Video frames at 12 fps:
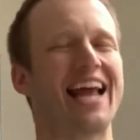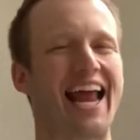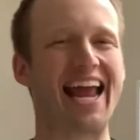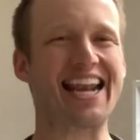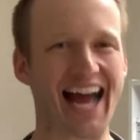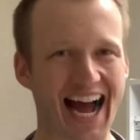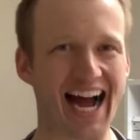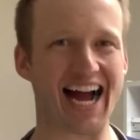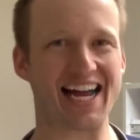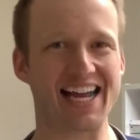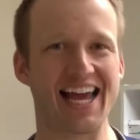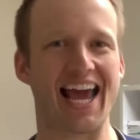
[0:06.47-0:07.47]
and
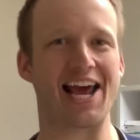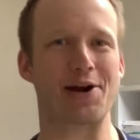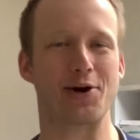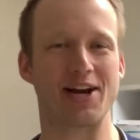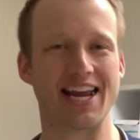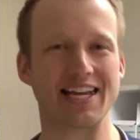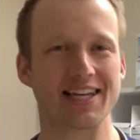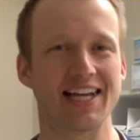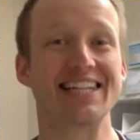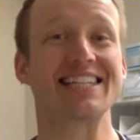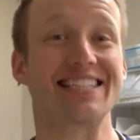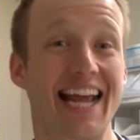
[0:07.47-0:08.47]
I and our hit
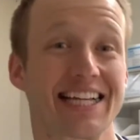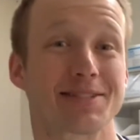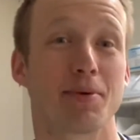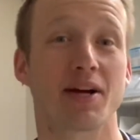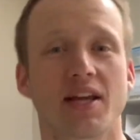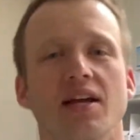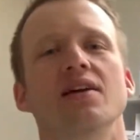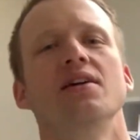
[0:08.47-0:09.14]
Dance Monkey.